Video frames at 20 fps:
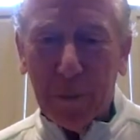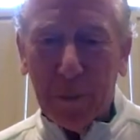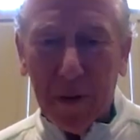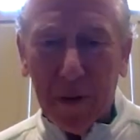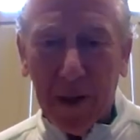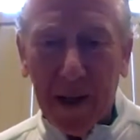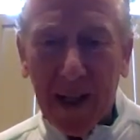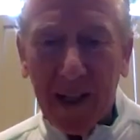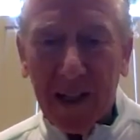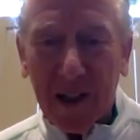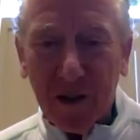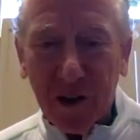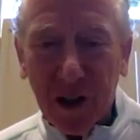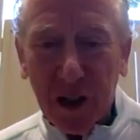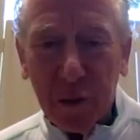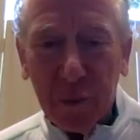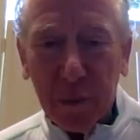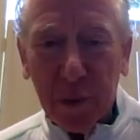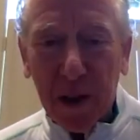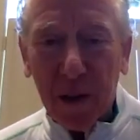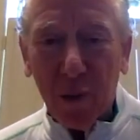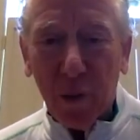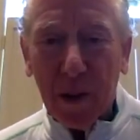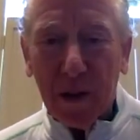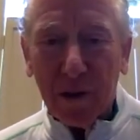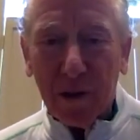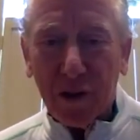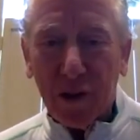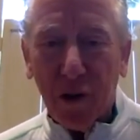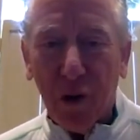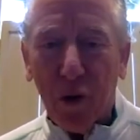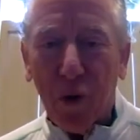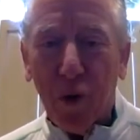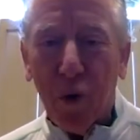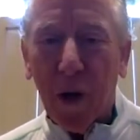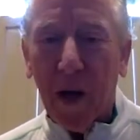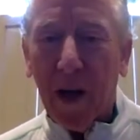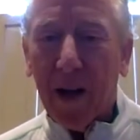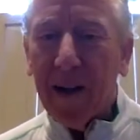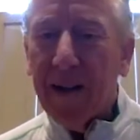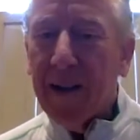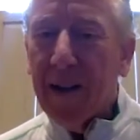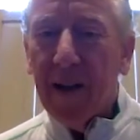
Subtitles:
played because he's played well so quick.